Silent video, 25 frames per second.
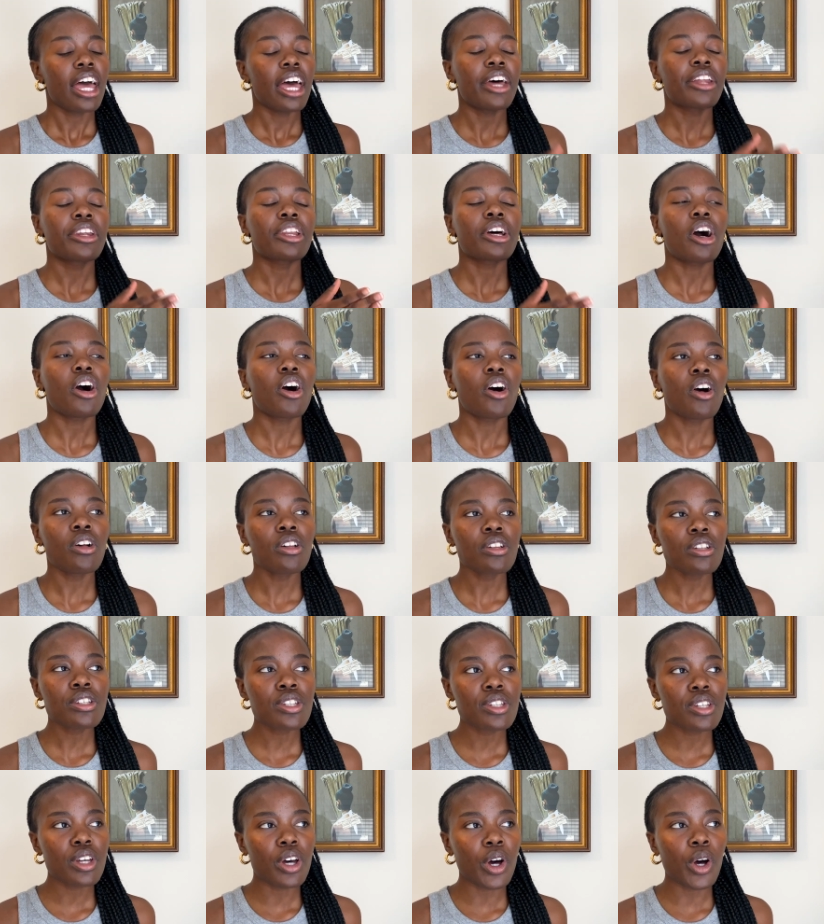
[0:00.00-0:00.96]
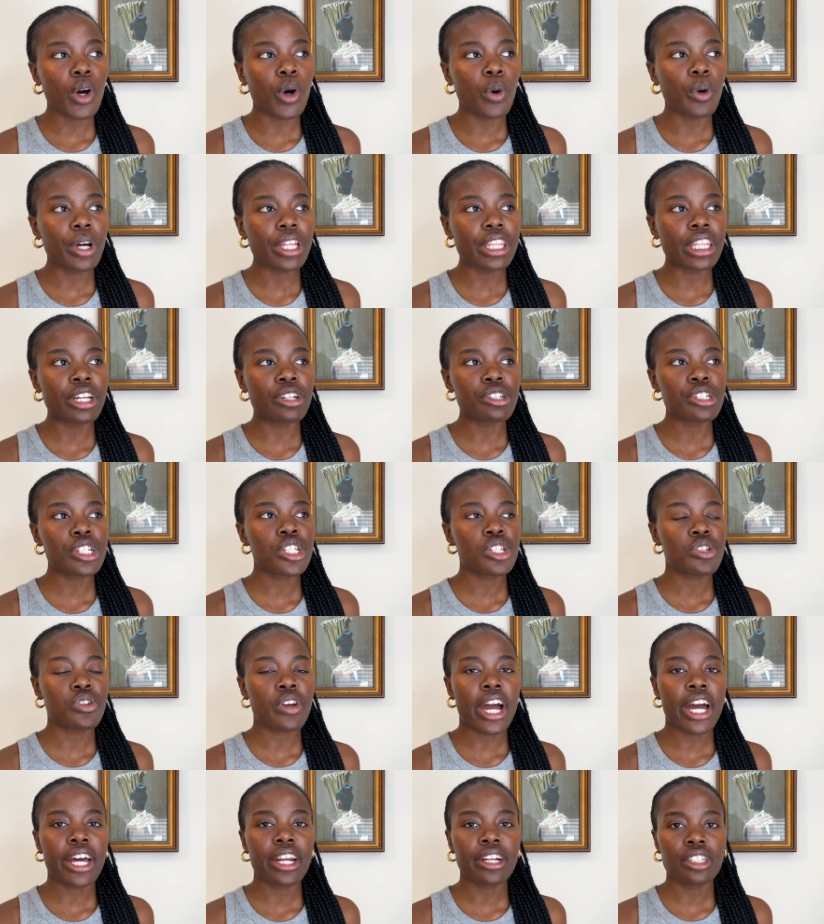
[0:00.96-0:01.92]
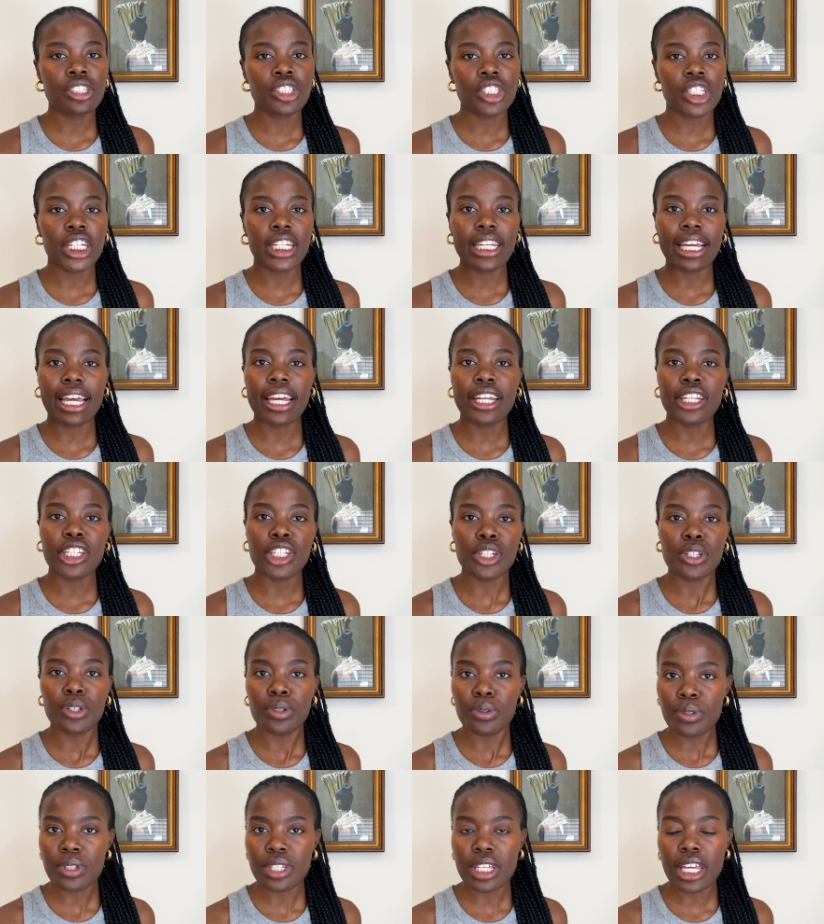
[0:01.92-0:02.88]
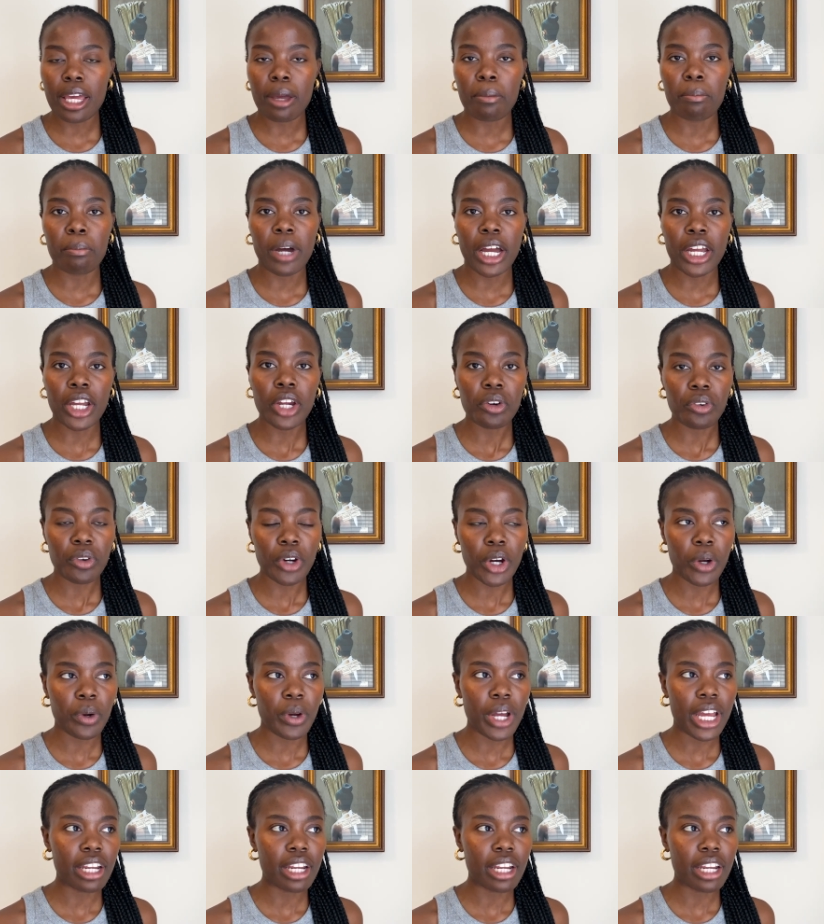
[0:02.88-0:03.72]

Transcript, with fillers: And also their strategy in using micro